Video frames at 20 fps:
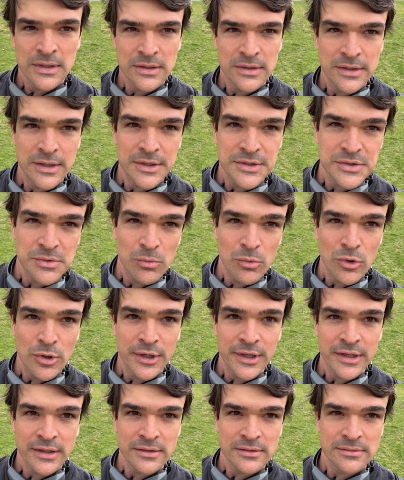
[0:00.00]
And there's the
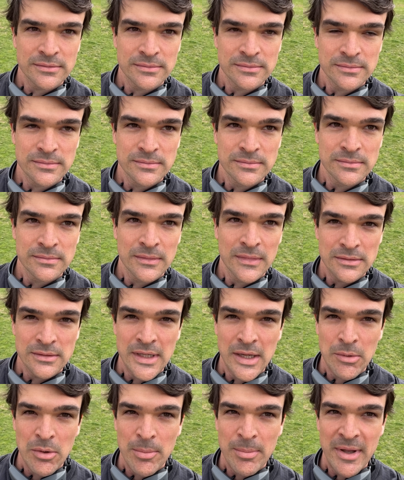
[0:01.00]
warning.
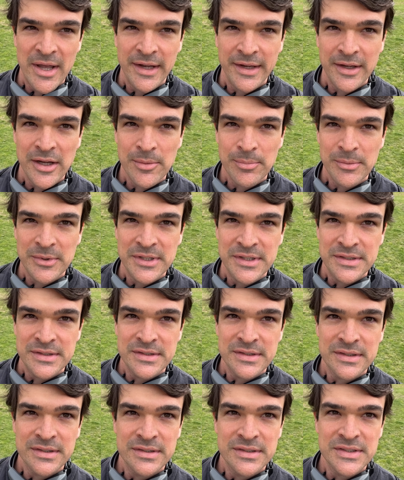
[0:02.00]
Now I'll back up
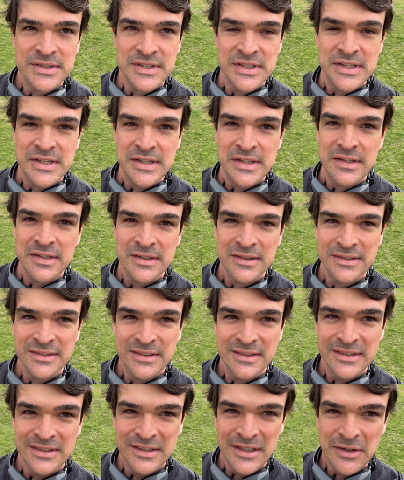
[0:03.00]
and see
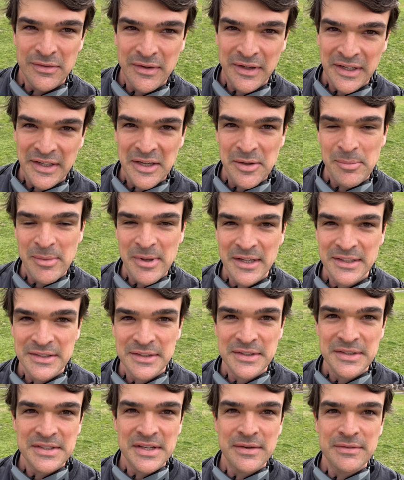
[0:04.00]
if I can get back to
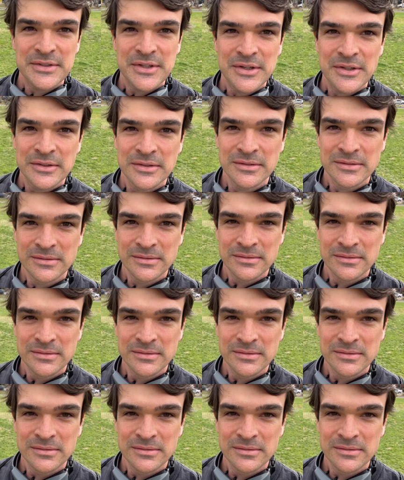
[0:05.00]
the safe zone.